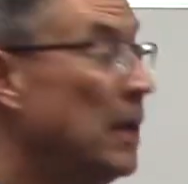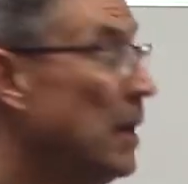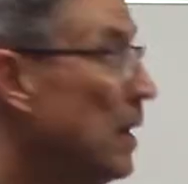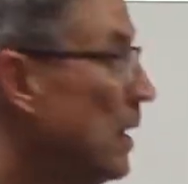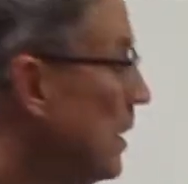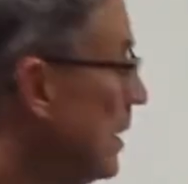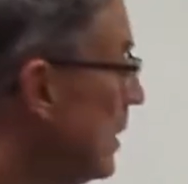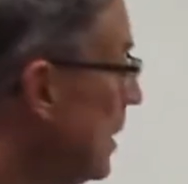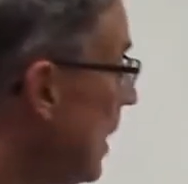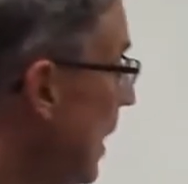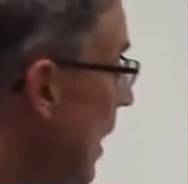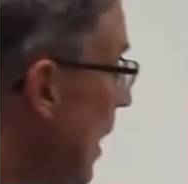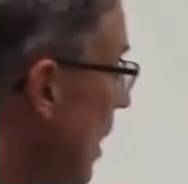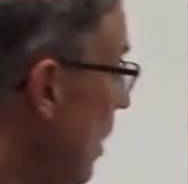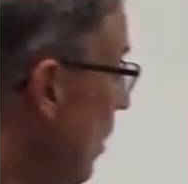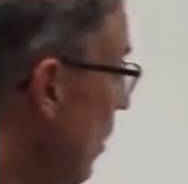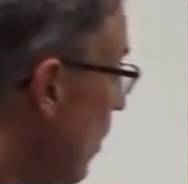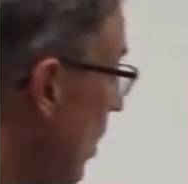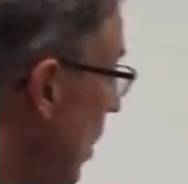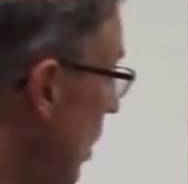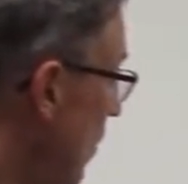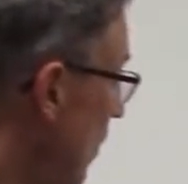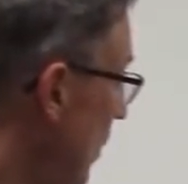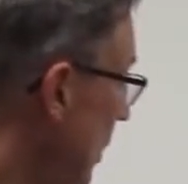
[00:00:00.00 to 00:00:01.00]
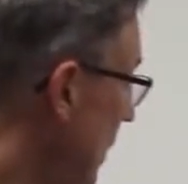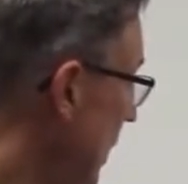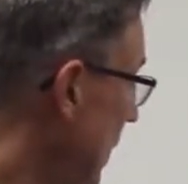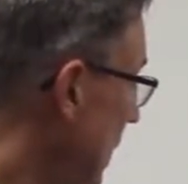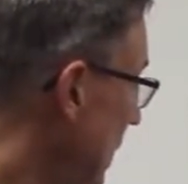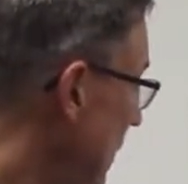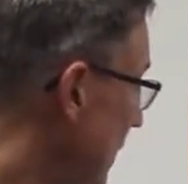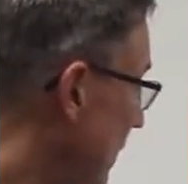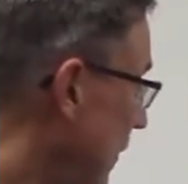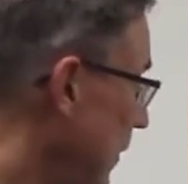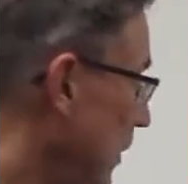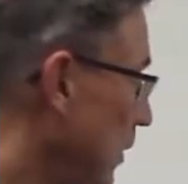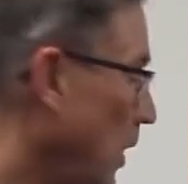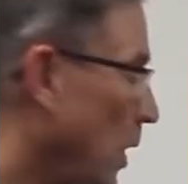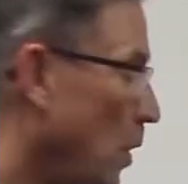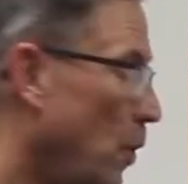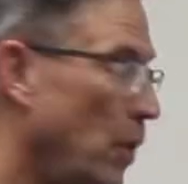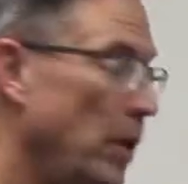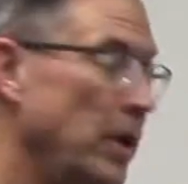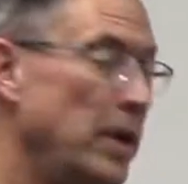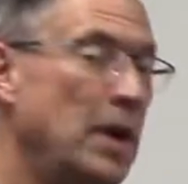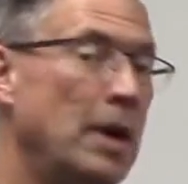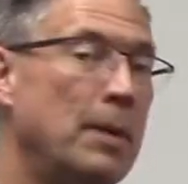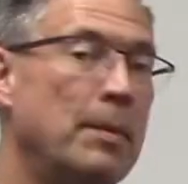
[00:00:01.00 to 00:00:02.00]
Now, we need to figure out
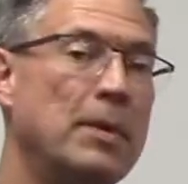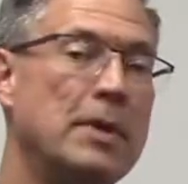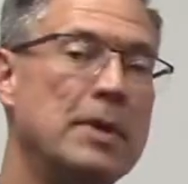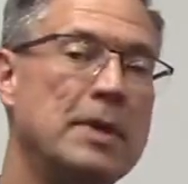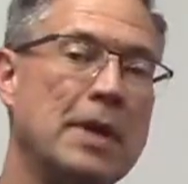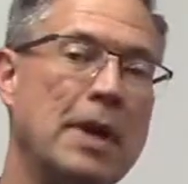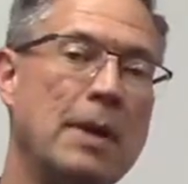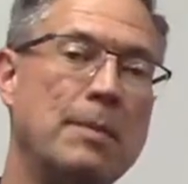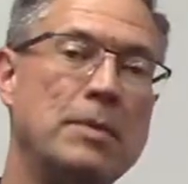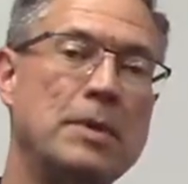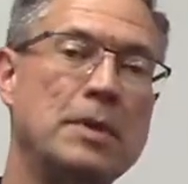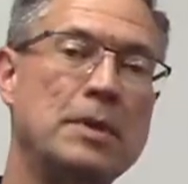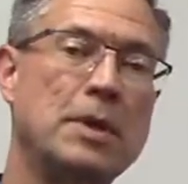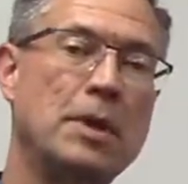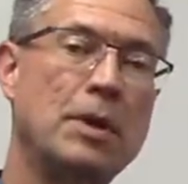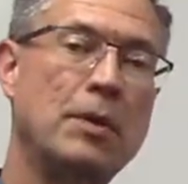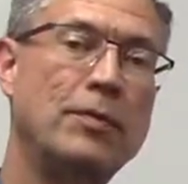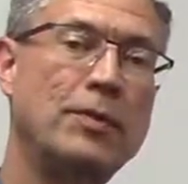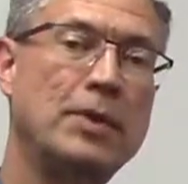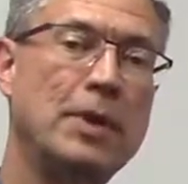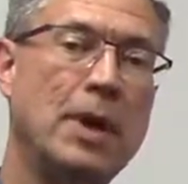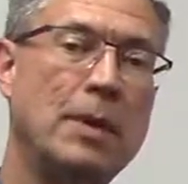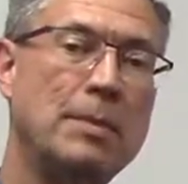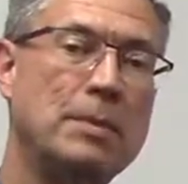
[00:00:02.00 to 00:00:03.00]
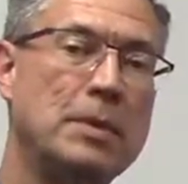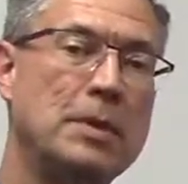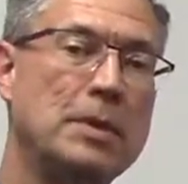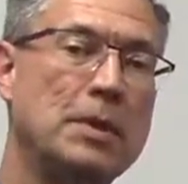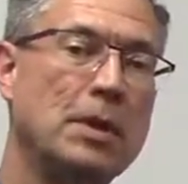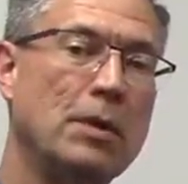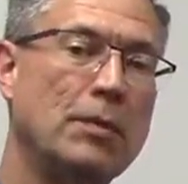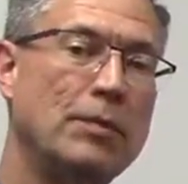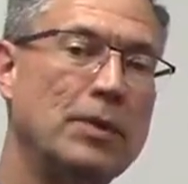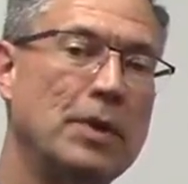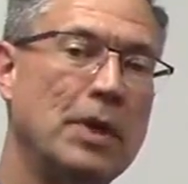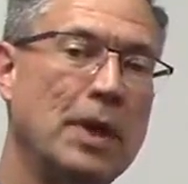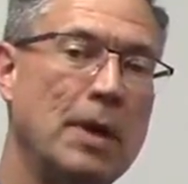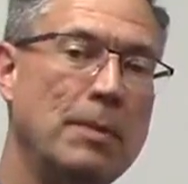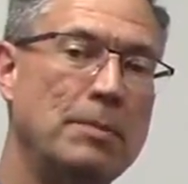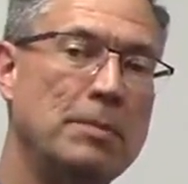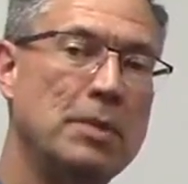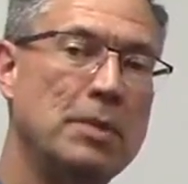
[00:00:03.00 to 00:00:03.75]
what number times itself times itself times